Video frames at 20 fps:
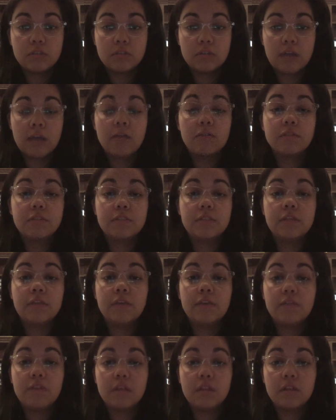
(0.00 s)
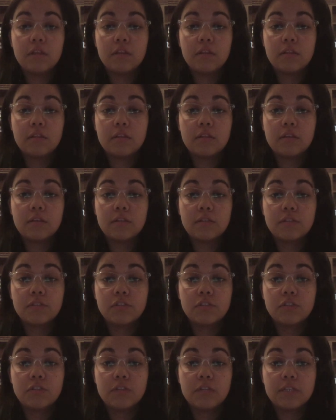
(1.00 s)
I'll give the
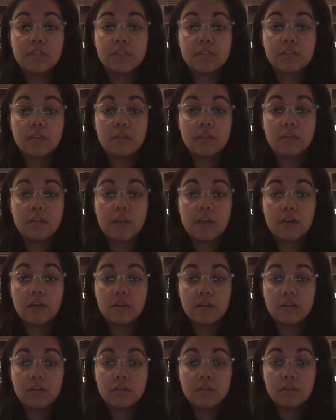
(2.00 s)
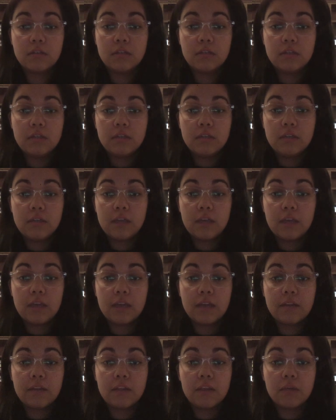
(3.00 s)
students a letter
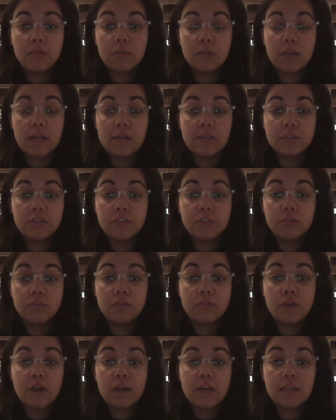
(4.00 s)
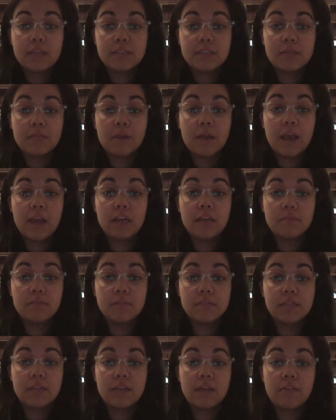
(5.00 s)
and they will have to find some
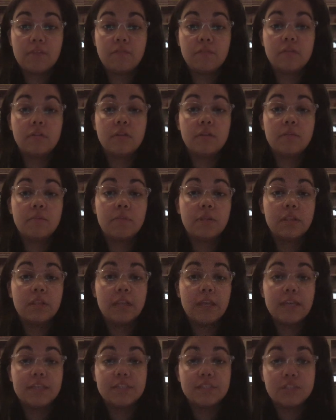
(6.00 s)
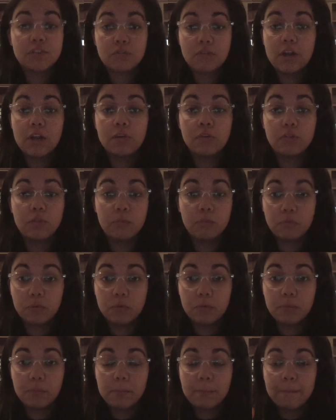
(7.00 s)
items that I've placed around the
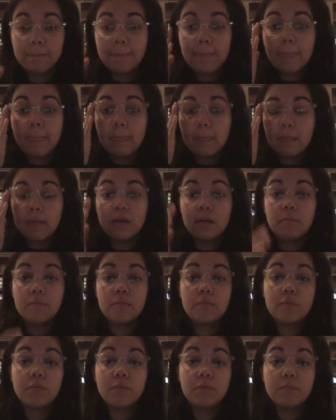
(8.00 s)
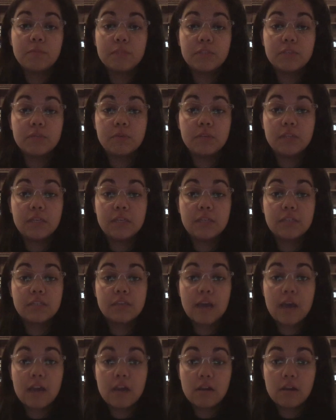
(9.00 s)
room. We won't be doing the
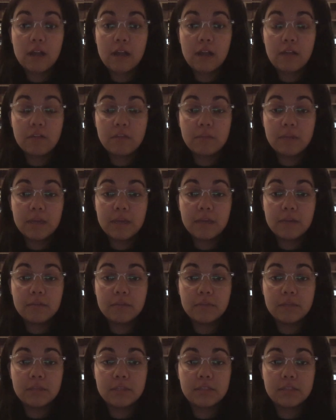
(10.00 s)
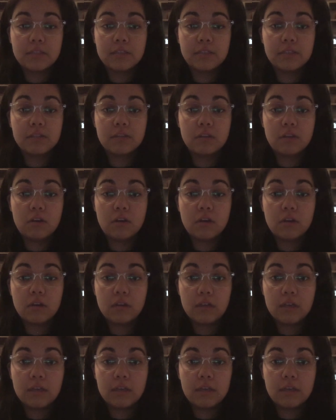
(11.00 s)
entire alphabet because it is long
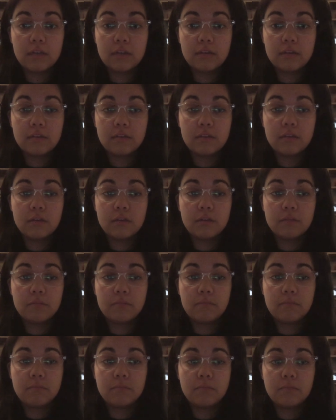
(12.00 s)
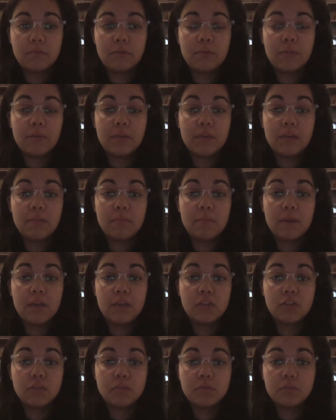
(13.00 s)
and I want to make it
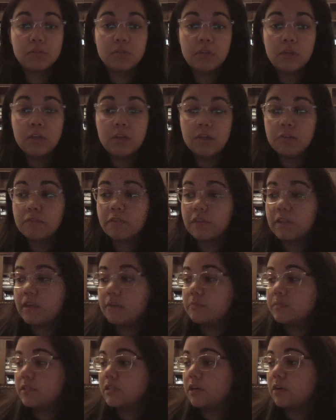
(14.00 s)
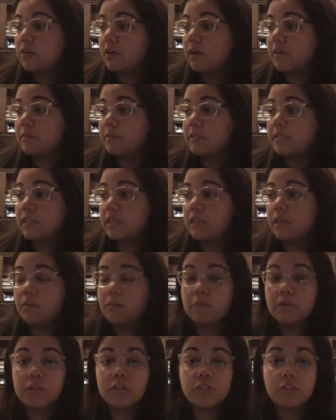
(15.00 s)
manageable for them. So I was thinking
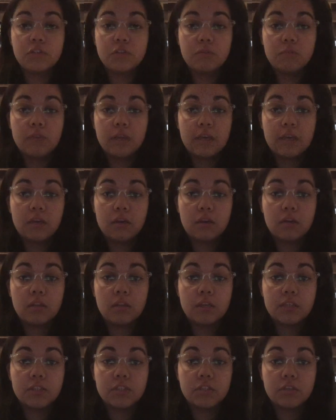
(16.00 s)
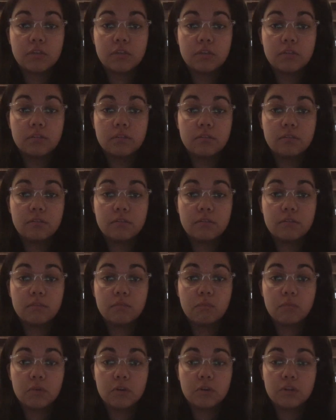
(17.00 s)
we could do like a cluster
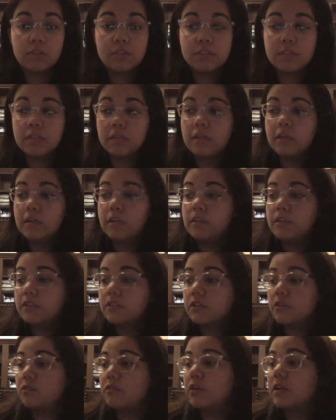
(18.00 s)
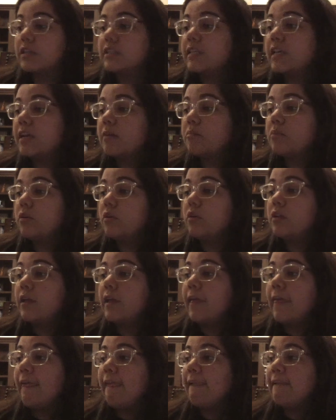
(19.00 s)
of words. So for example,
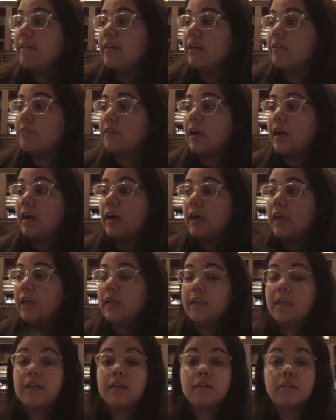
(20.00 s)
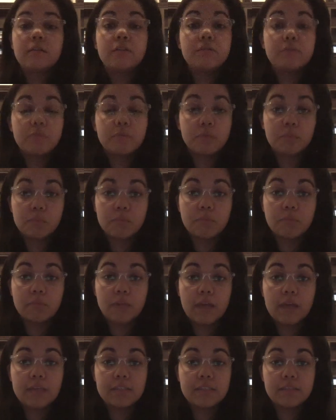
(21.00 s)
if I
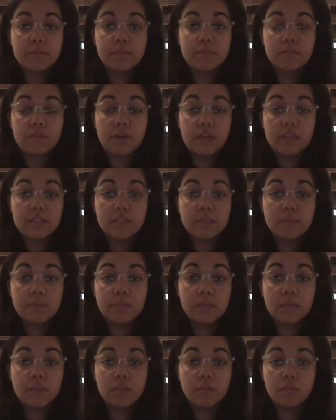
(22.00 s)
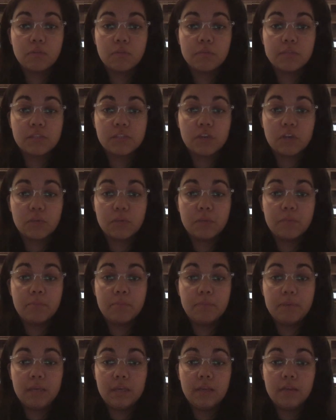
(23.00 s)
asked them to find something in the room that started with
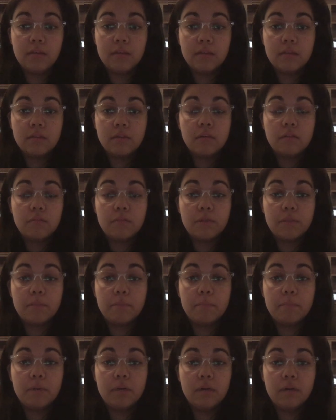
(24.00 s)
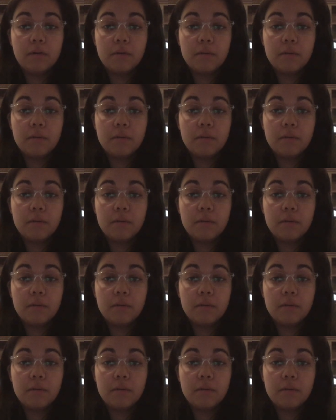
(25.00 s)
B, with B,